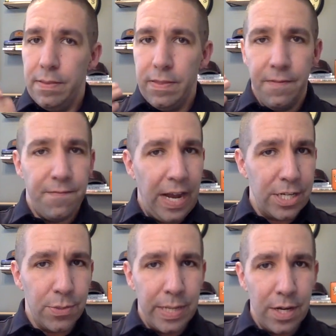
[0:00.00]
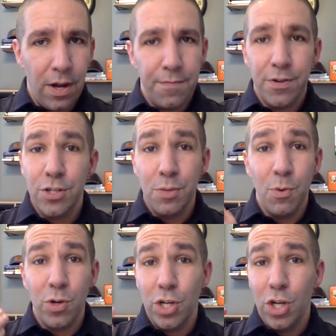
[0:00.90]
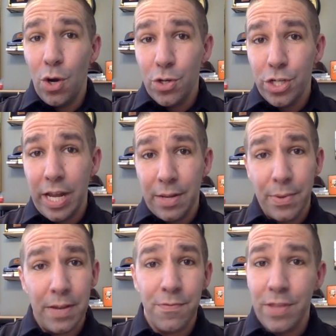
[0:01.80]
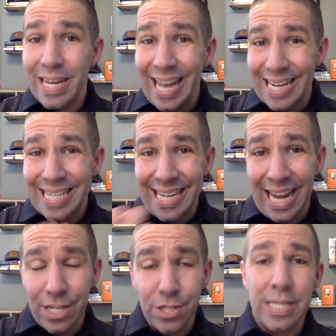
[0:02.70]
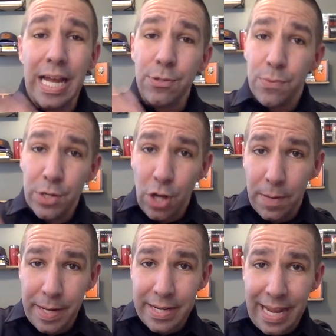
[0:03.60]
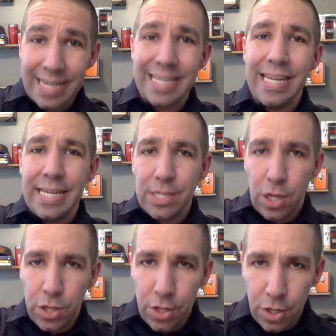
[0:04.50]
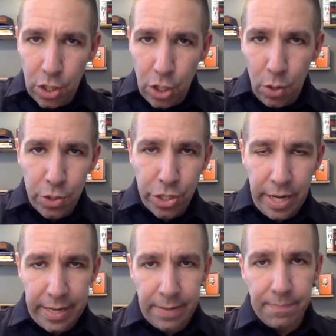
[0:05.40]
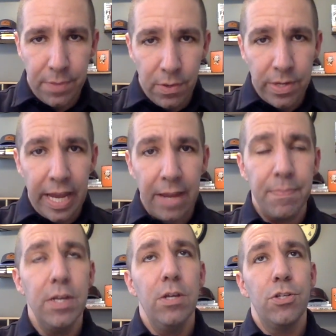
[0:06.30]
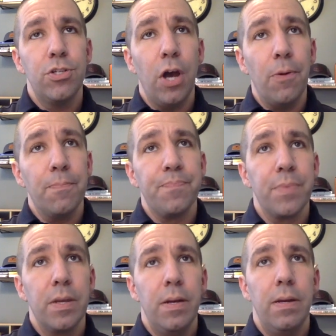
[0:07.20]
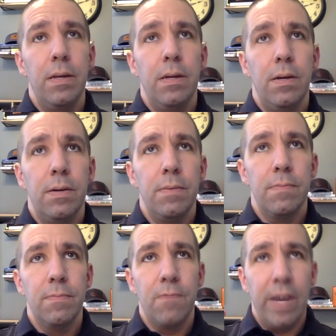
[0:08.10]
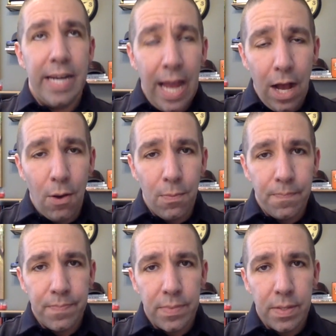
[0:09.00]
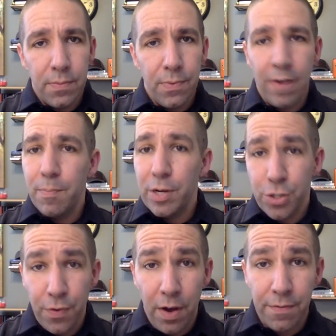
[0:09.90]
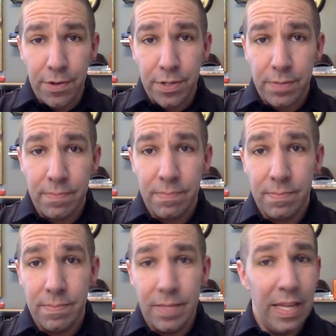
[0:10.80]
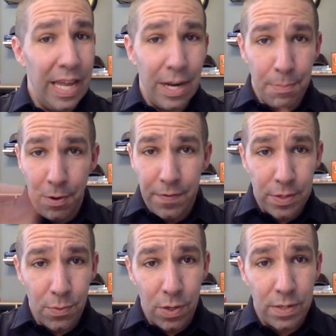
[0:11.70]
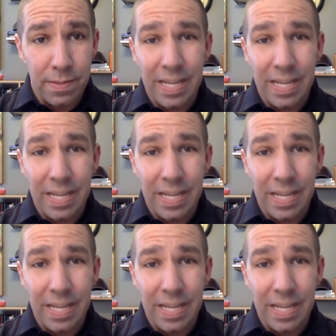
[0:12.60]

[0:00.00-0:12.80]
The faster we get offers, the more negotiating we get for the next stages. And that's what we're going to talk about next, is the negotiating. Okay, so right now we have a bunch of offers in a perfect world.